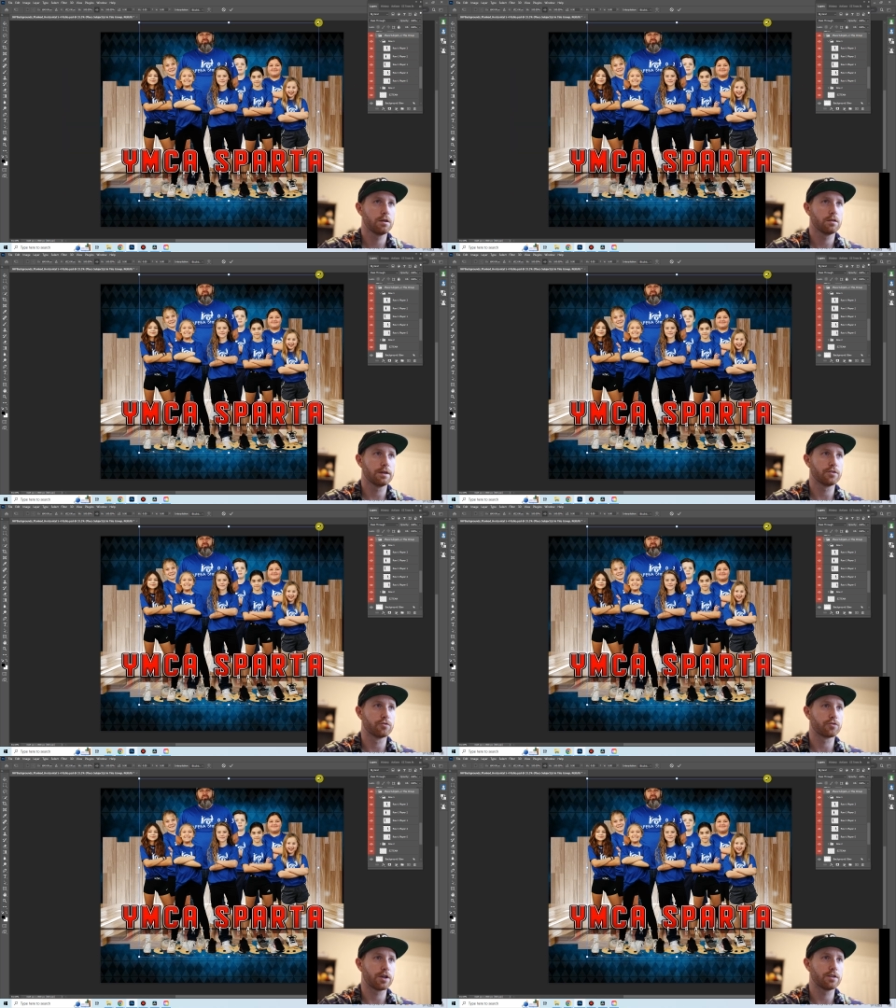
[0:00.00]
That's your
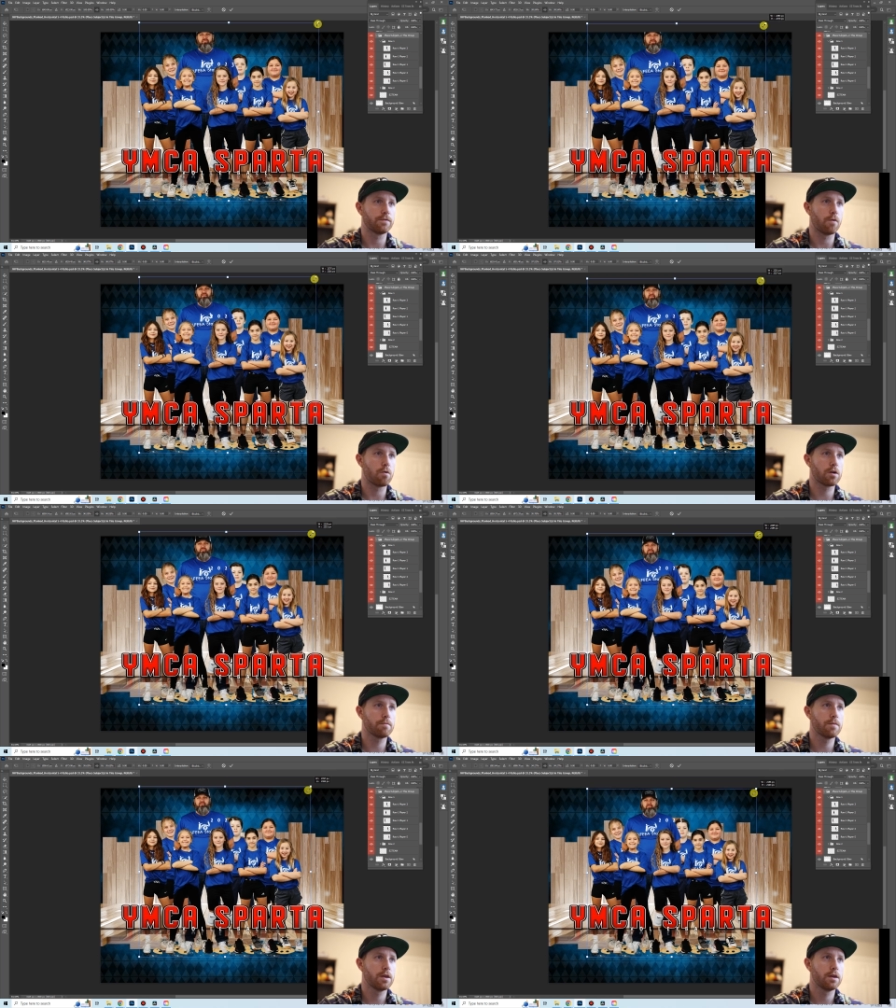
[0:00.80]

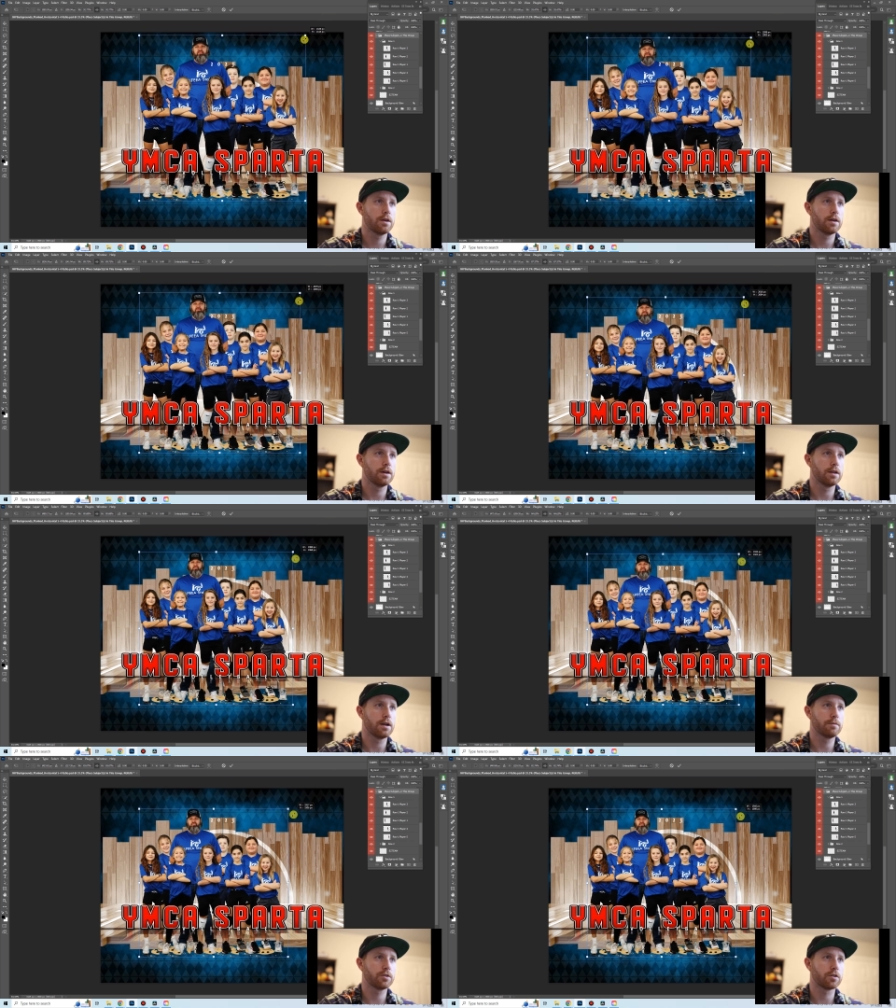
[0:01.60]
transform. And then
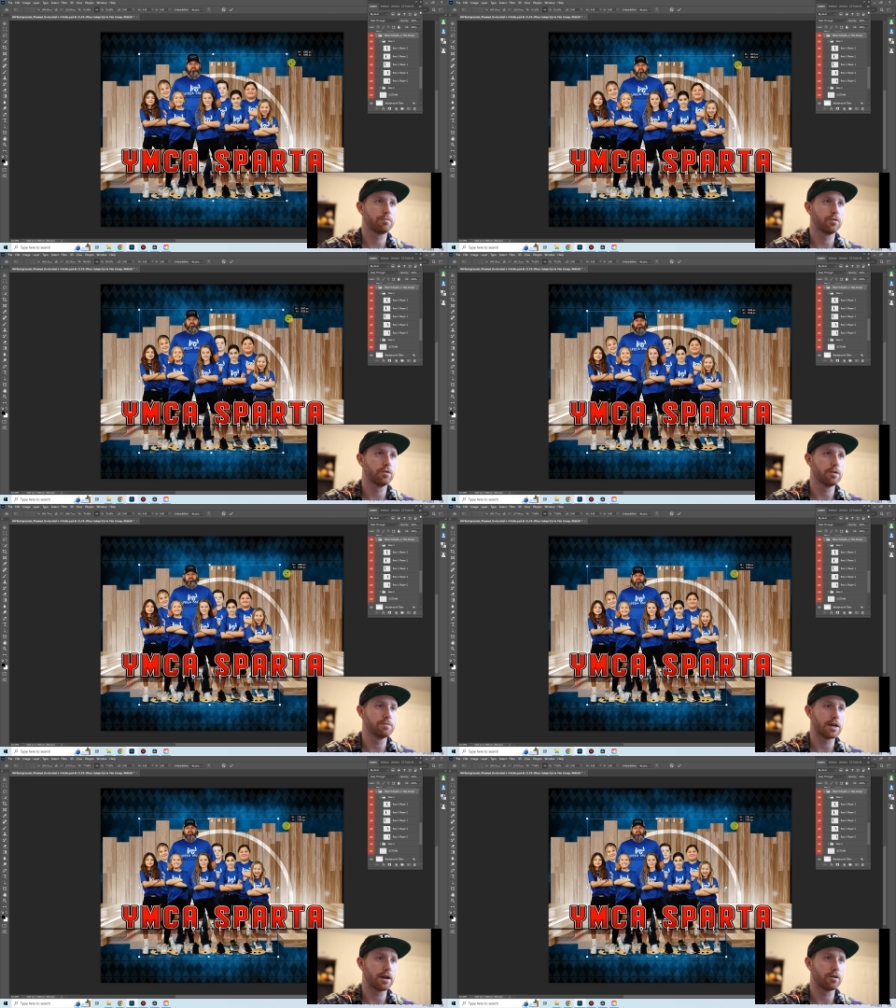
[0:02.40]
I'm just going to pull them
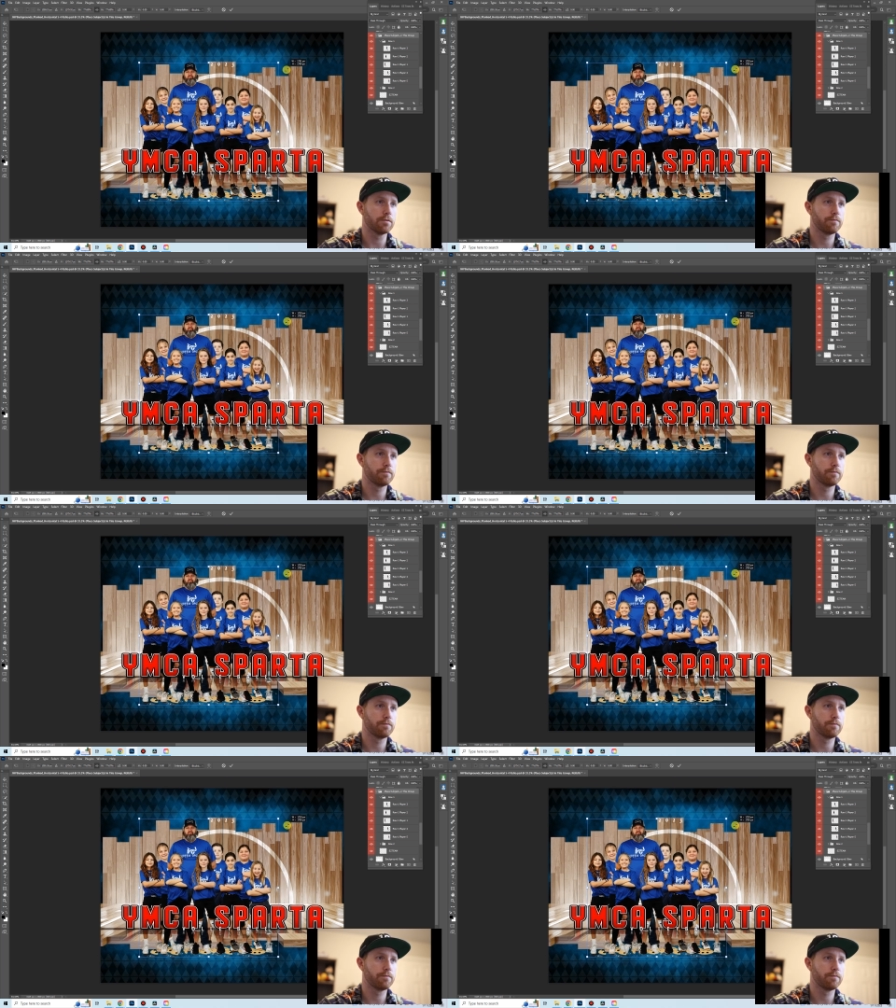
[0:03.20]
down.